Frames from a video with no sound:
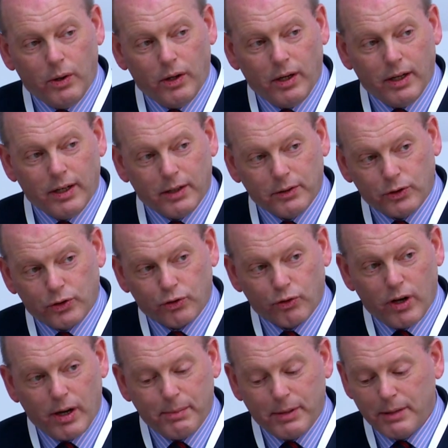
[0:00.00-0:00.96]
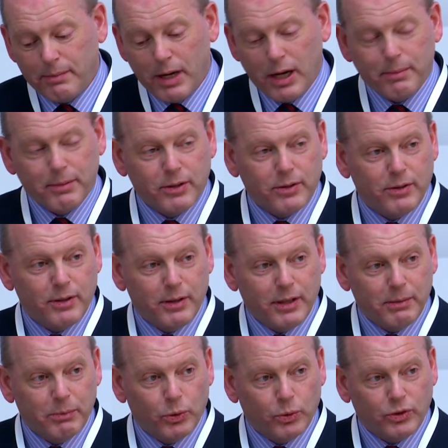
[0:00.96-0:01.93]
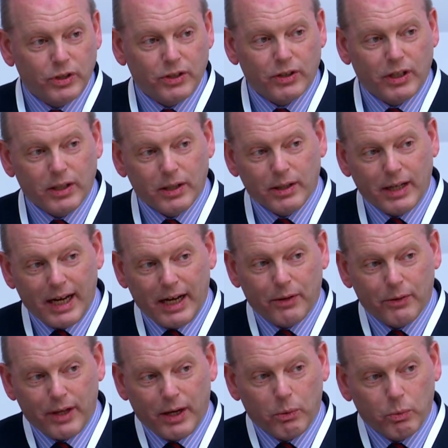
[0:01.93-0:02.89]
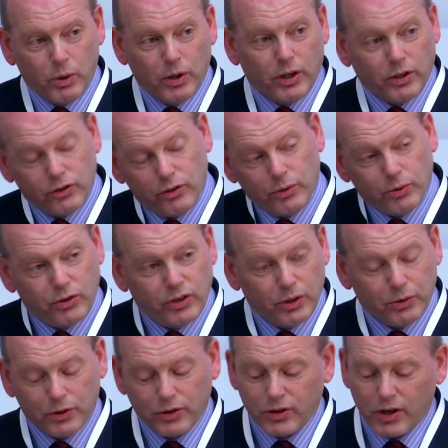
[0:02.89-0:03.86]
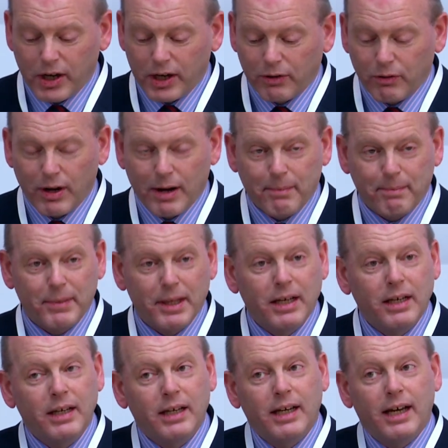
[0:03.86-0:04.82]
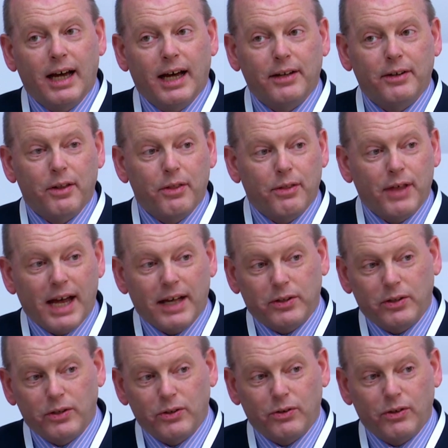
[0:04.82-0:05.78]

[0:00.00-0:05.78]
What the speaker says: And I'll describe in a moment in more detail how that works, and you'll see on a diagram. And that is